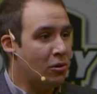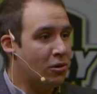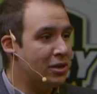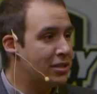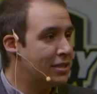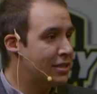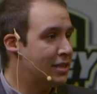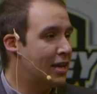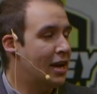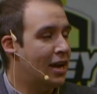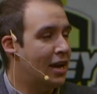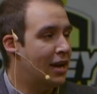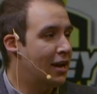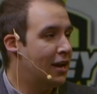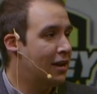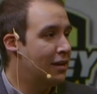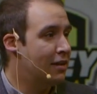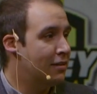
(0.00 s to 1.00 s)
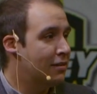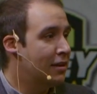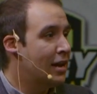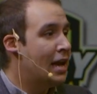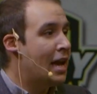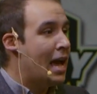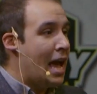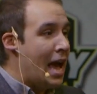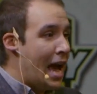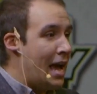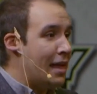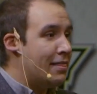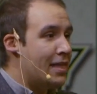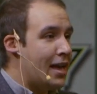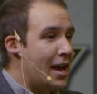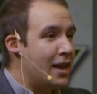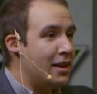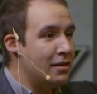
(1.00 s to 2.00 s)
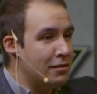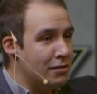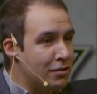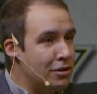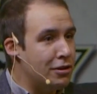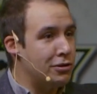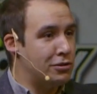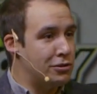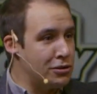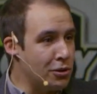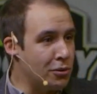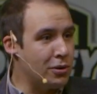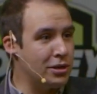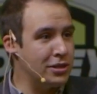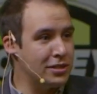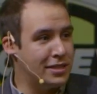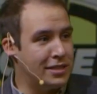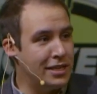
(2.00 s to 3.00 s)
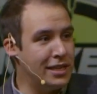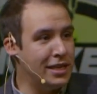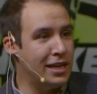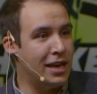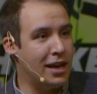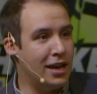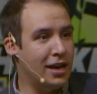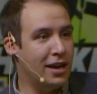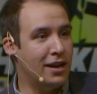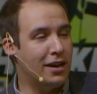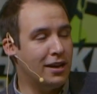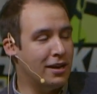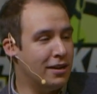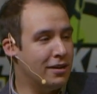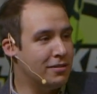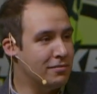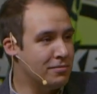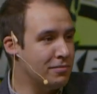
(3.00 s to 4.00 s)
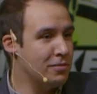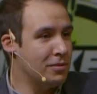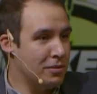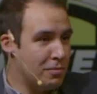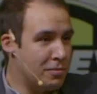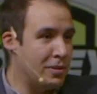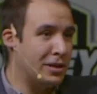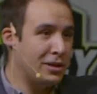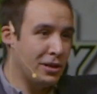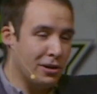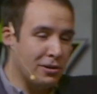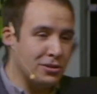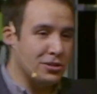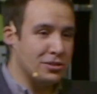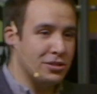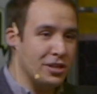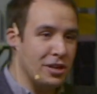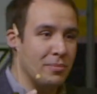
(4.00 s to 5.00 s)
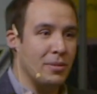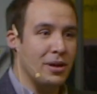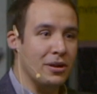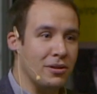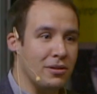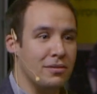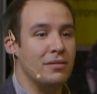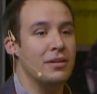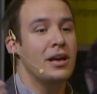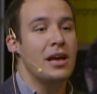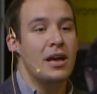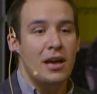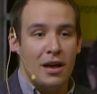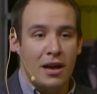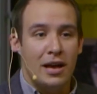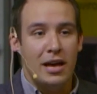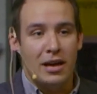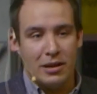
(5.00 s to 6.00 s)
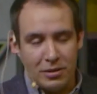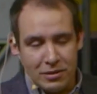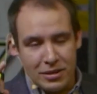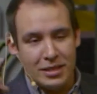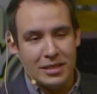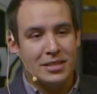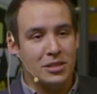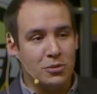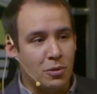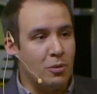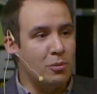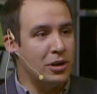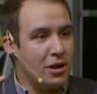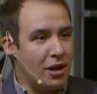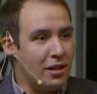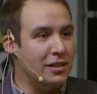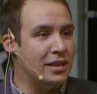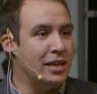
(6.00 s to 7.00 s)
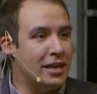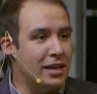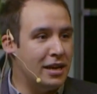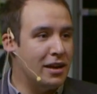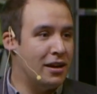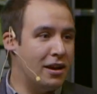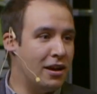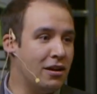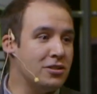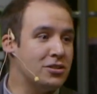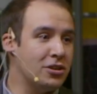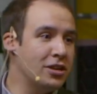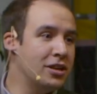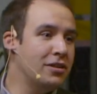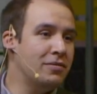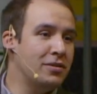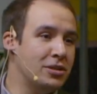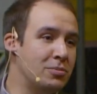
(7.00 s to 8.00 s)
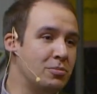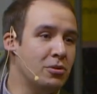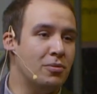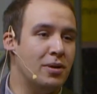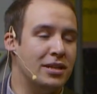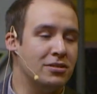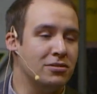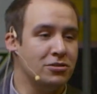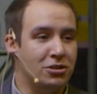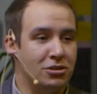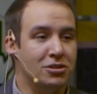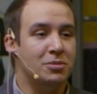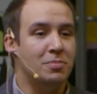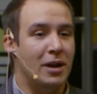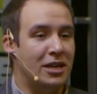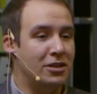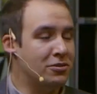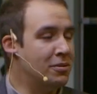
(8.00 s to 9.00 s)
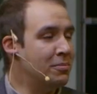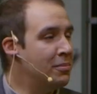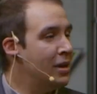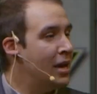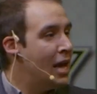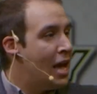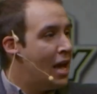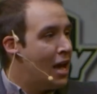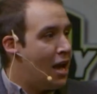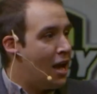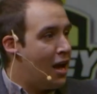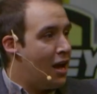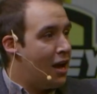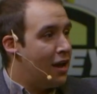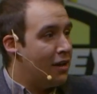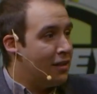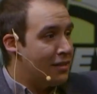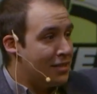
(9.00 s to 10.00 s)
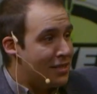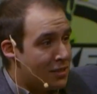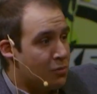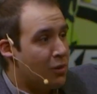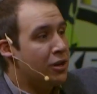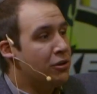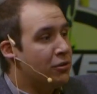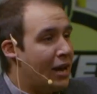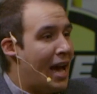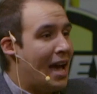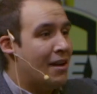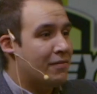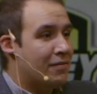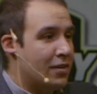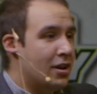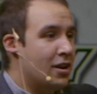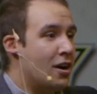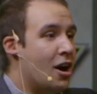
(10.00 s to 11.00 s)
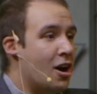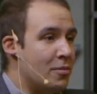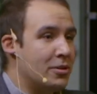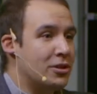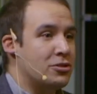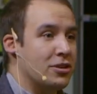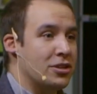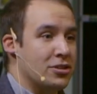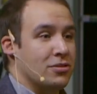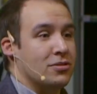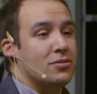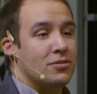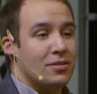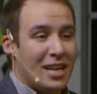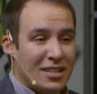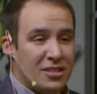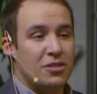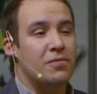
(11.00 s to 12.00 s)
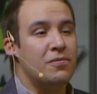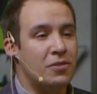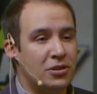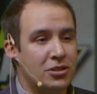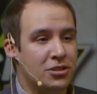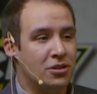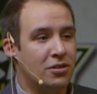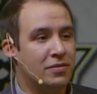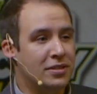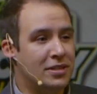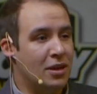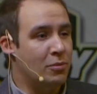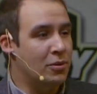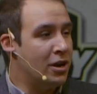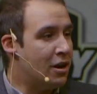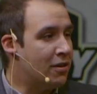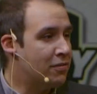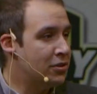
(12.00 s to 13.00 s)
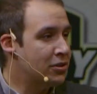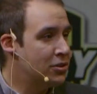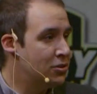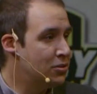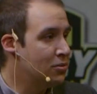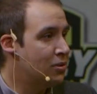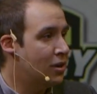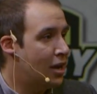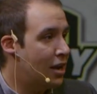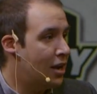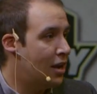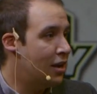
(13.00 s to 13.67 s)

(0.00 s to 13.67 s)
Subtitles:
courts. And then, towards the bit closer to the middle, this is what we call the alternative dispute resolution spectrum. This is where you'd have arbitration. So that's the first service that we offer to